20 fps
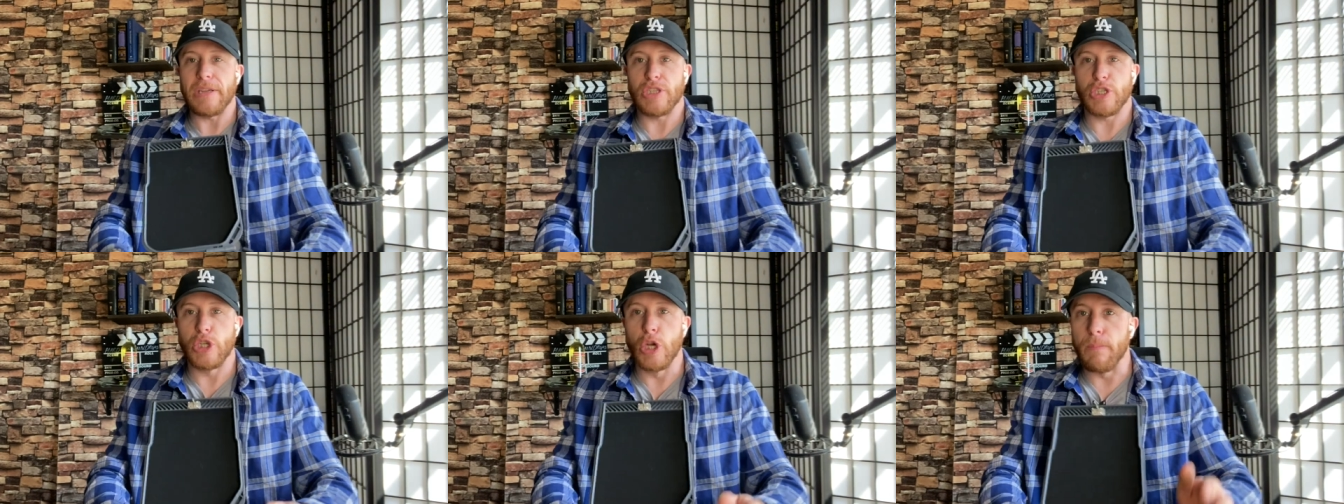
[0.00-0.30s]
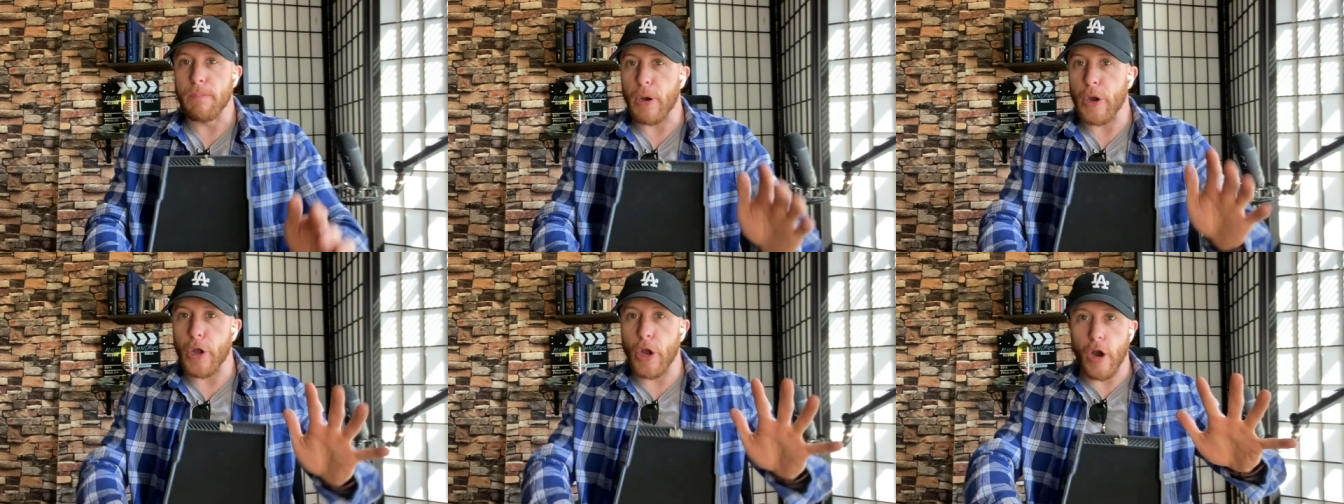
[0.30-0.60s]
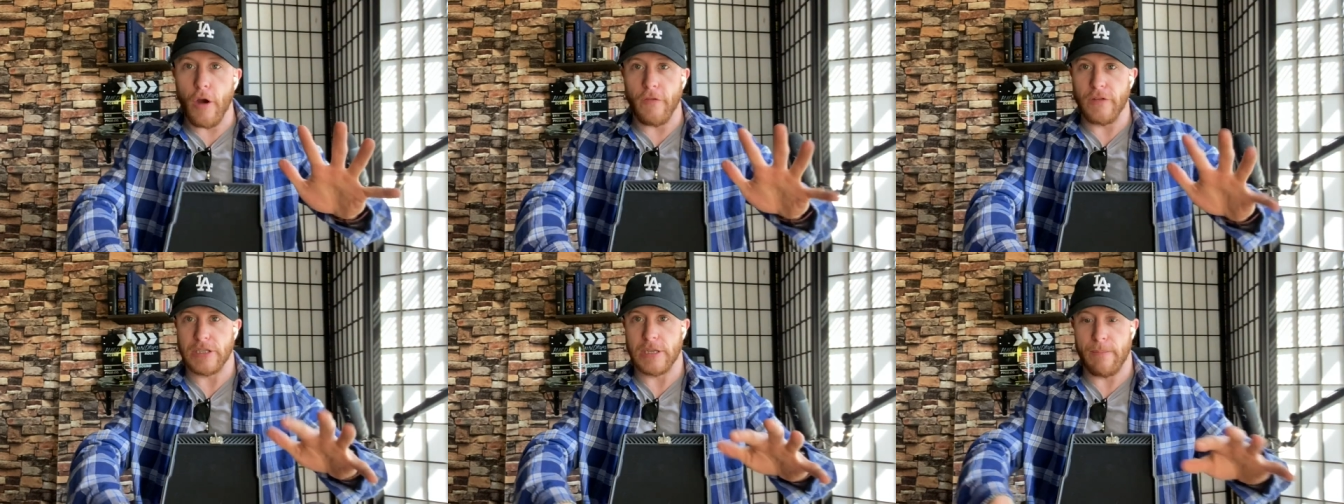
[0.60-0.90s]
super
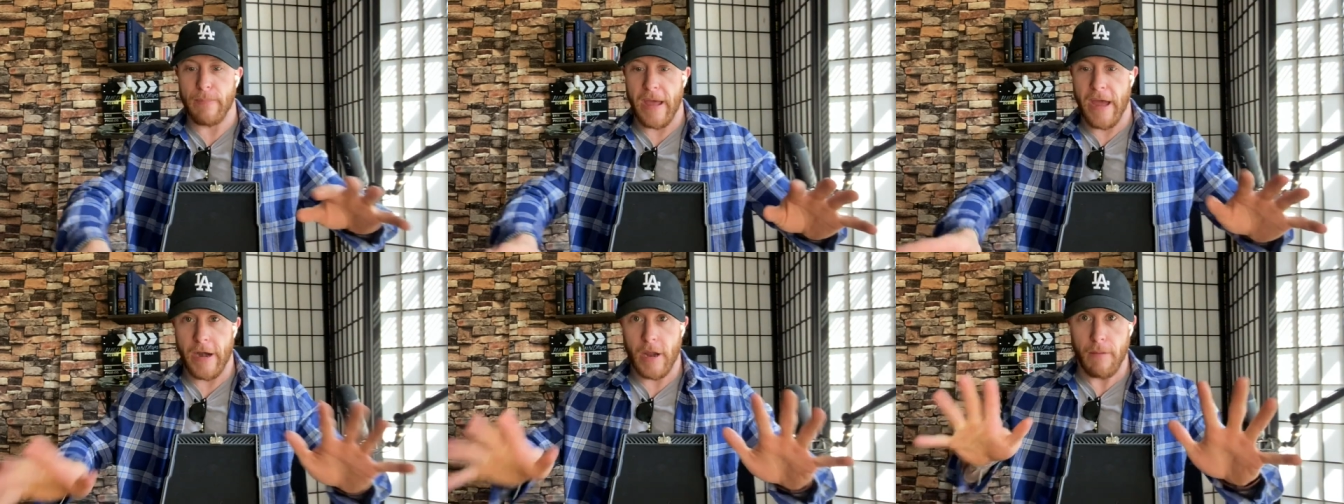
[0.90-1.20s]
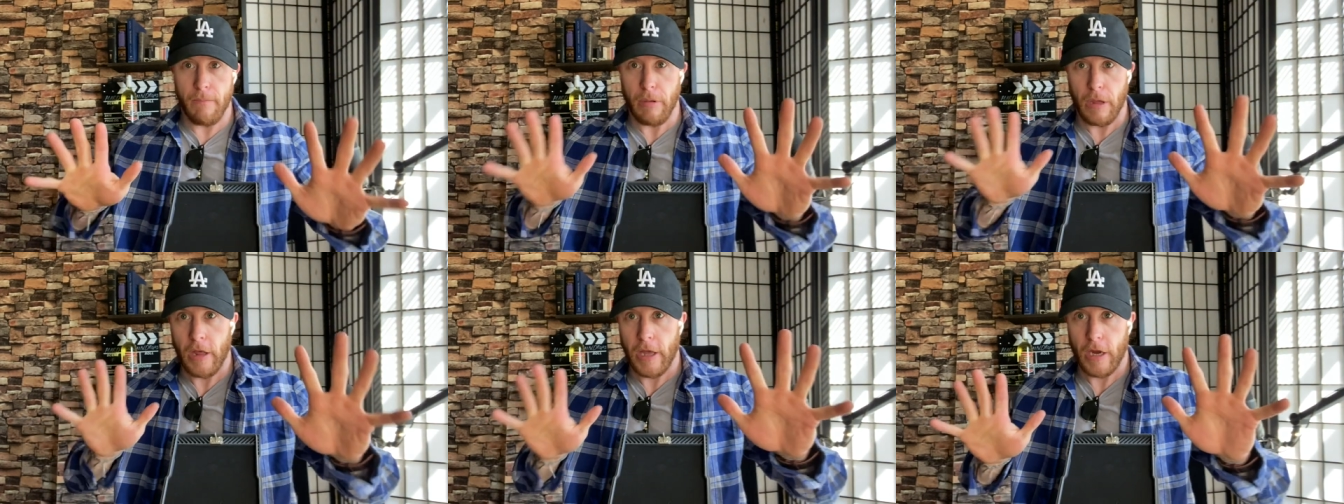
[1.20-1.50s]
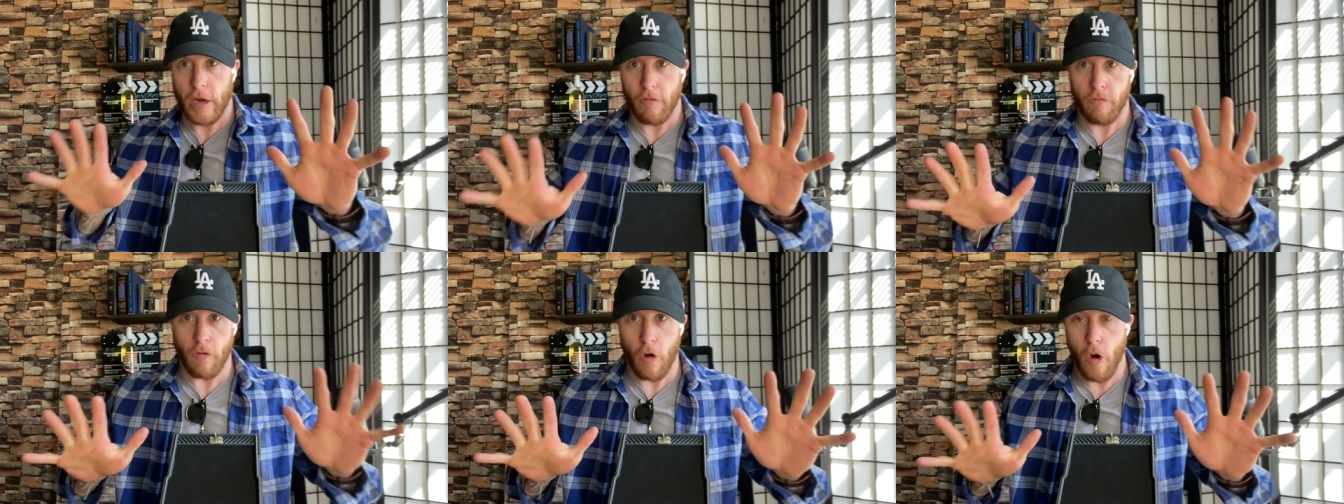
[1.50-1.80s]
nervous about it and be
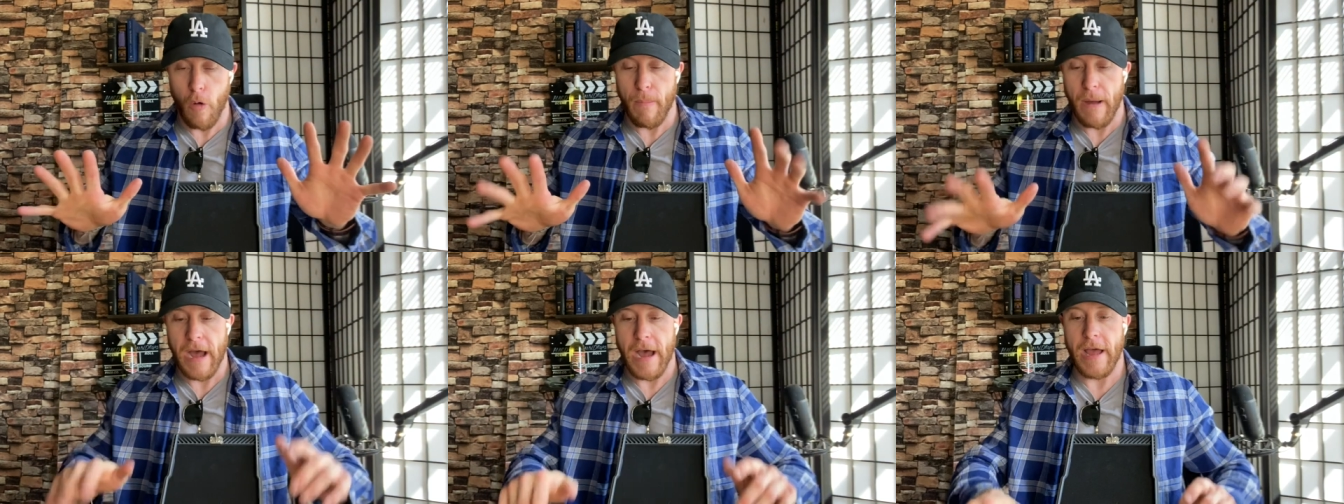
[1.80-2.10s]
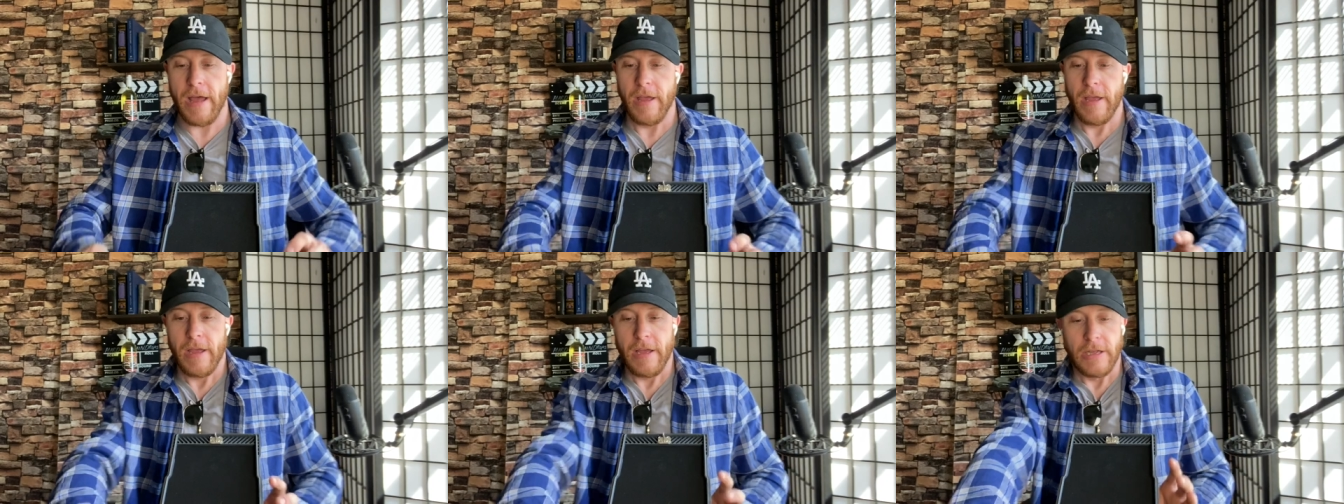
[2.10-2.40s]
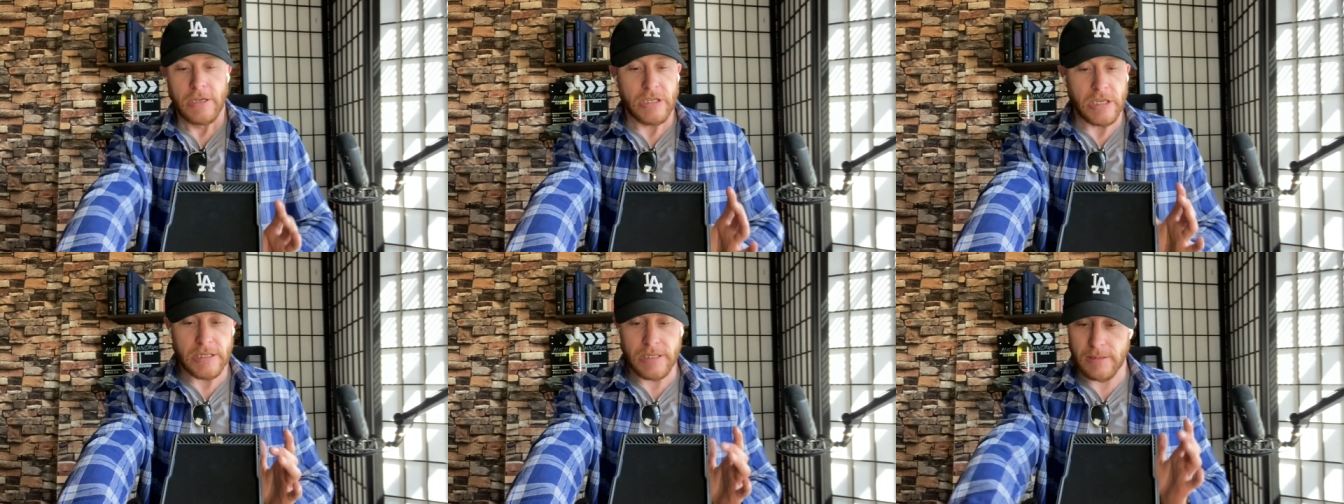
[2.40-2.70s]
like a robot
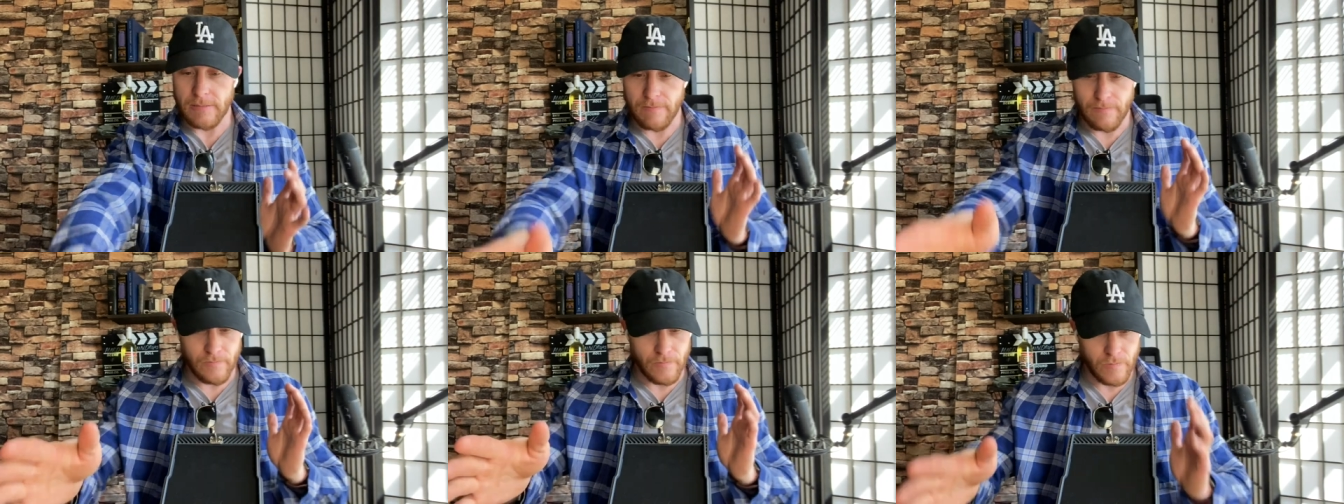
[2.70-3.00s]
just